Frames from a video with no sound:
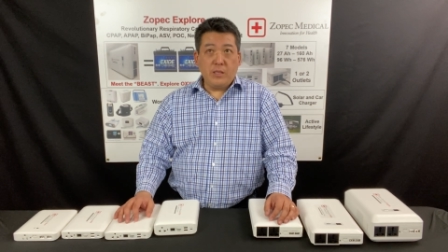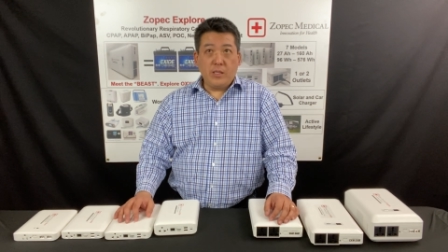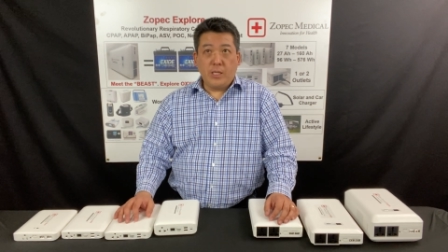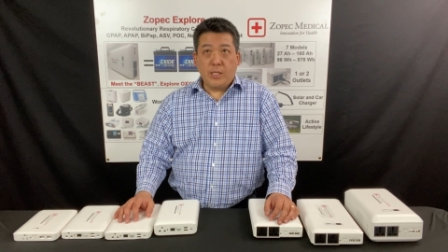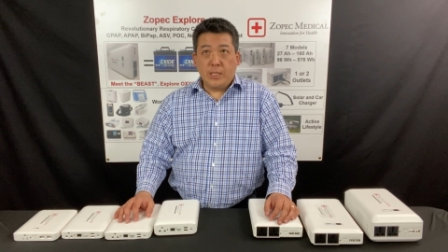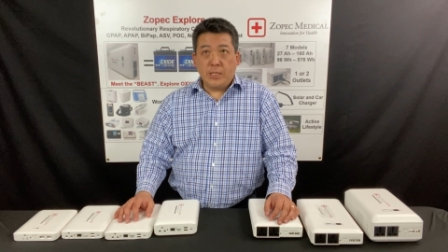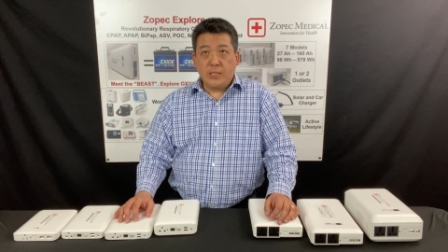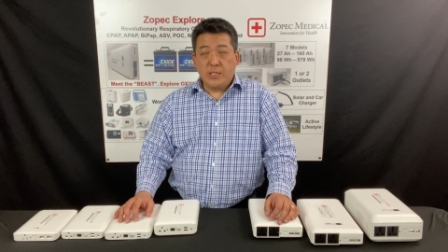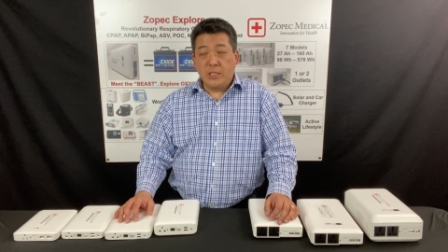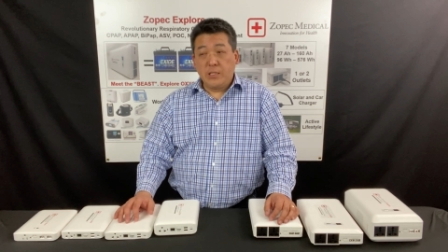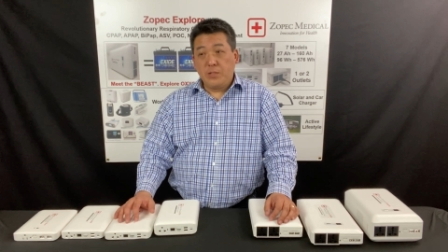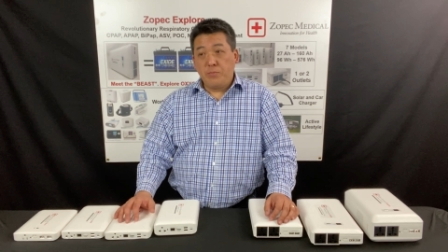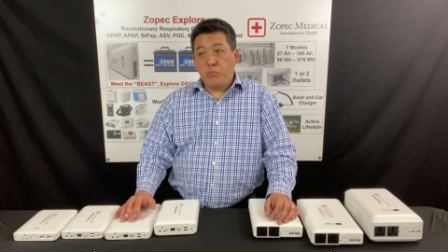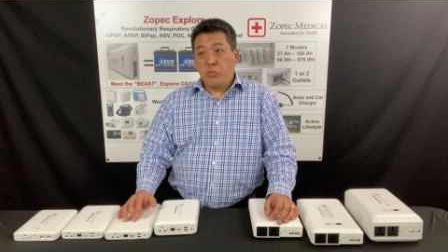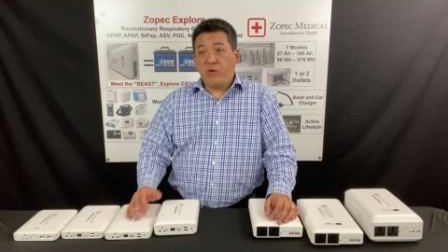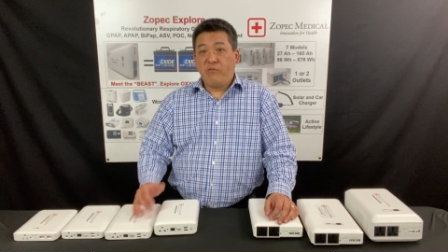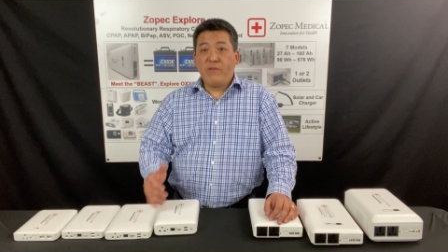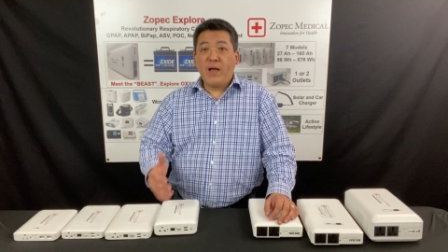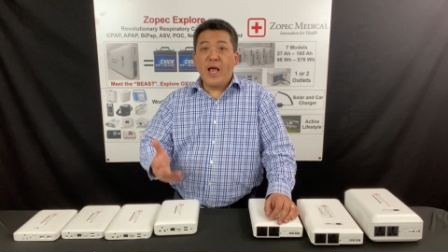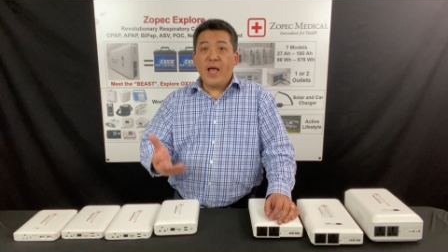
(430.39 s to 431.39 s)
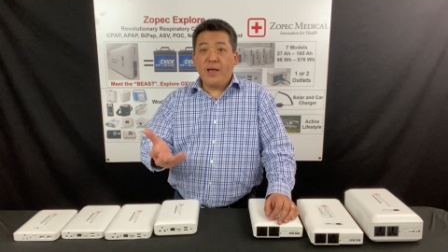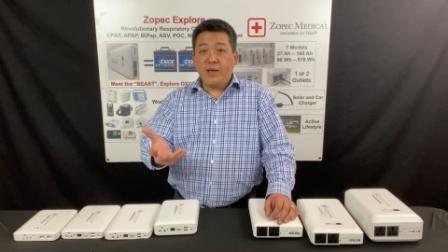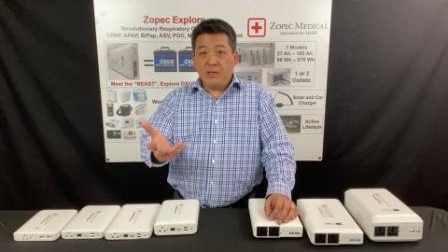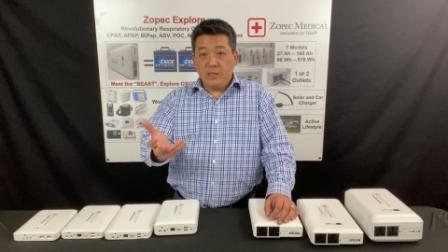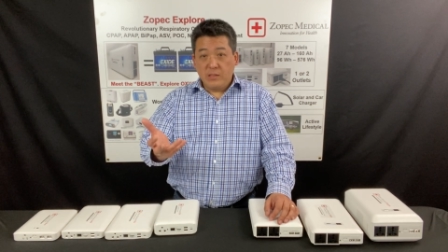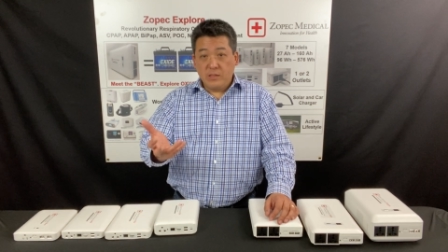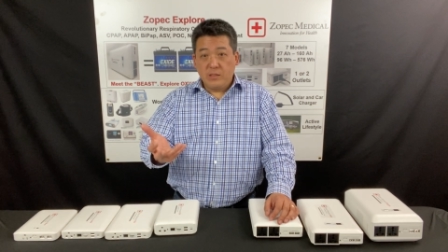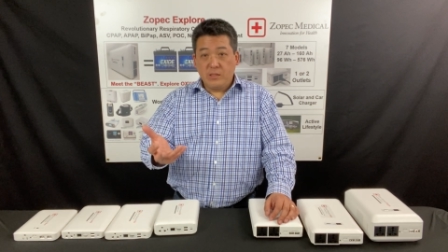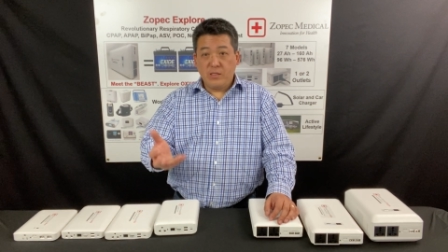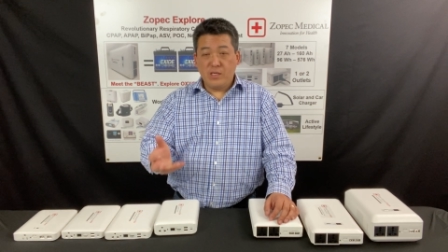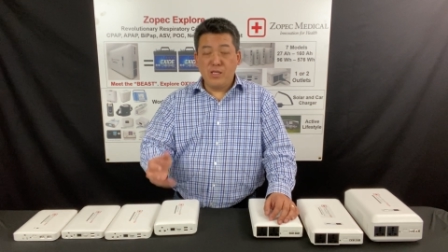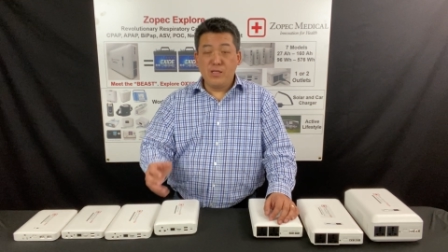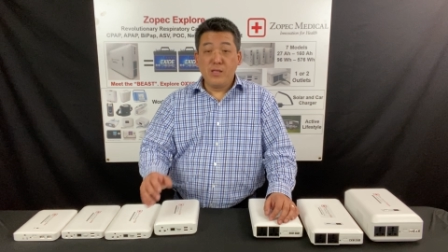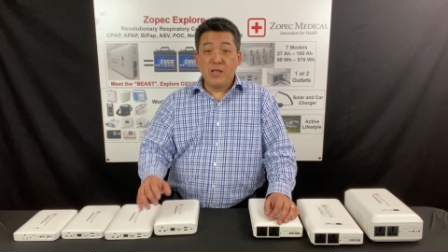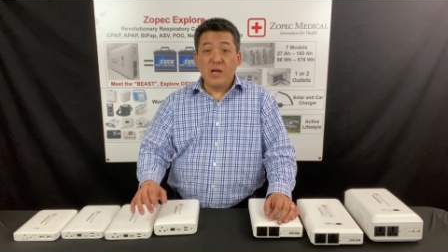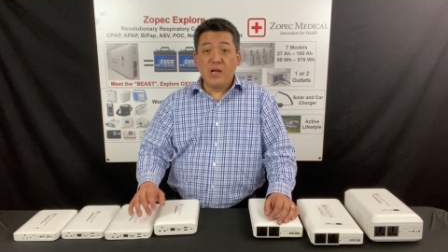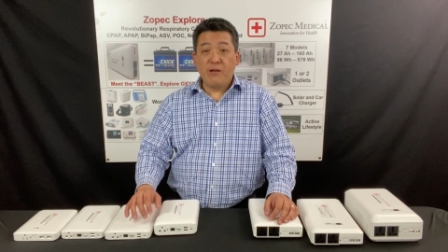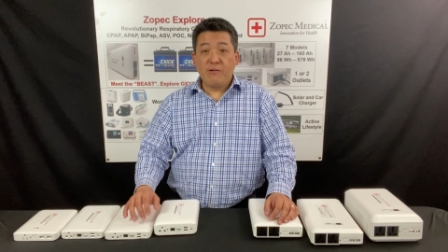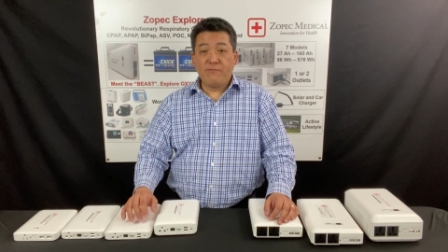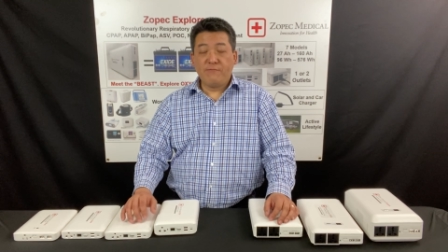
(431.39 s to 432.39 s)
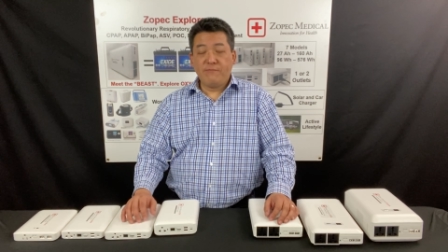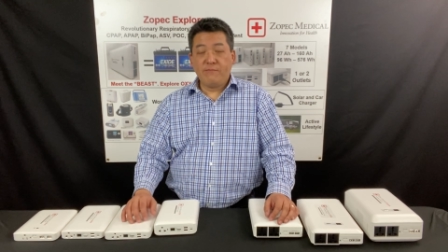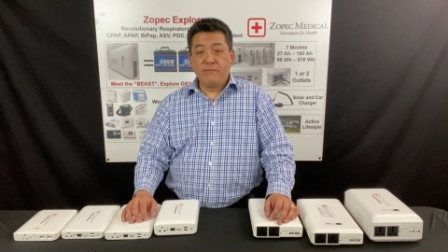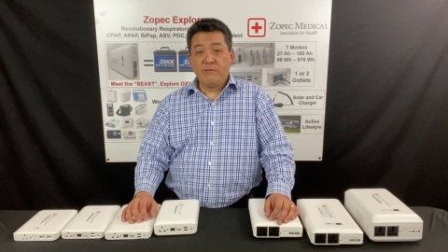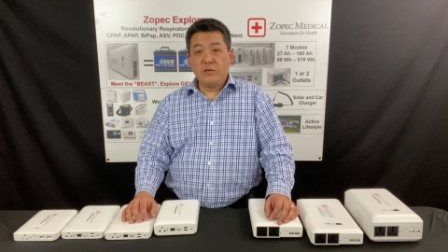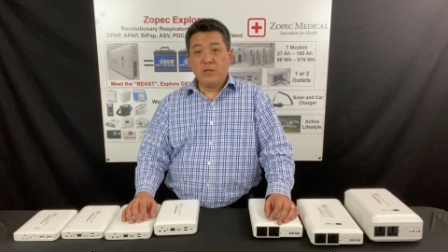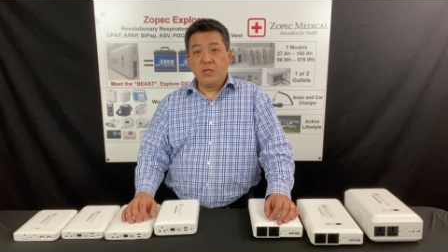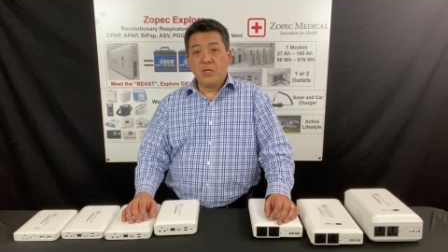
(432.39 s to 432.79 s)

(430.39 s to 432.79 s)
uh, doesn't provide enough.